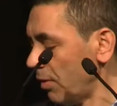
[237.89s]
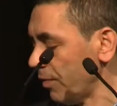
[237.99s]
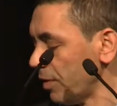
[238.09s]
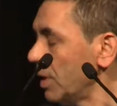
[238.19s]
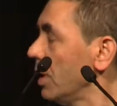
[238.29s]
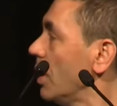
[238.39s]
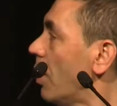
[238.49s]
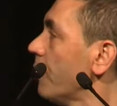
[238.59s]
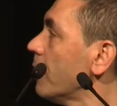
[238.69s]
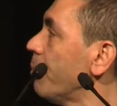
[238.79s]
of
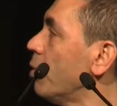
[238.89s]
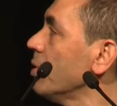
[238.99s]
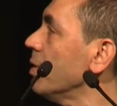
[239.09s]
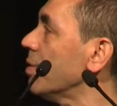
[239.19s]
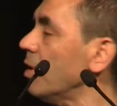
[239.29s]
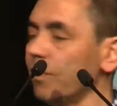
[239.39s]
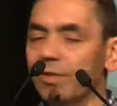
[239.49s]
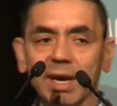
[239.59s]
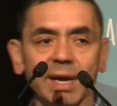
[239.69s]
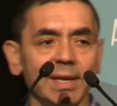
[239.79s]
the potency of
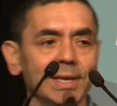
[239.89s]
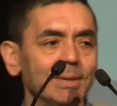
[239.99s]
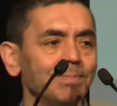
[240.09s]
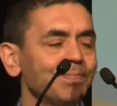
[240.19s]
the RNA.